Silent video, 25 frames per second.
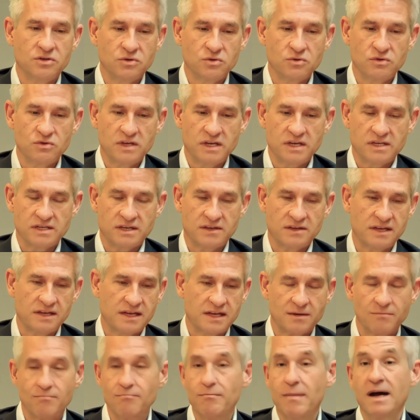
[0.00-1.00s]
do things, I
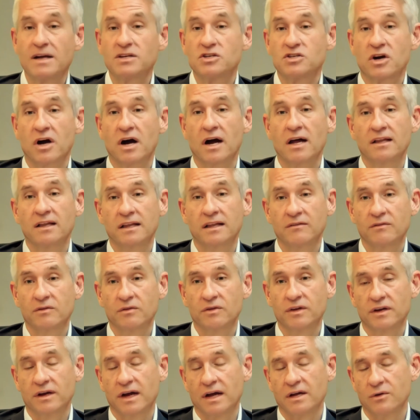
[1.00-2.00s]
think, at a much higher
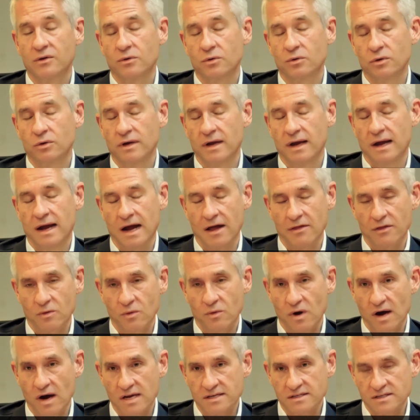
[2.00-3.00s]
level than I could
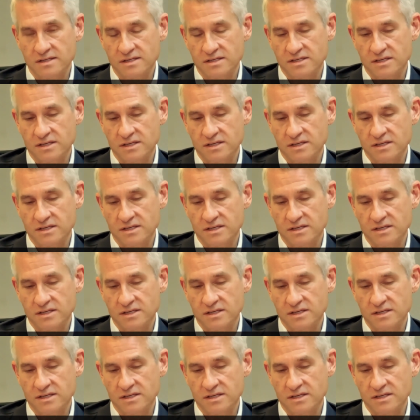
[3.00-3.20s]
otherwise.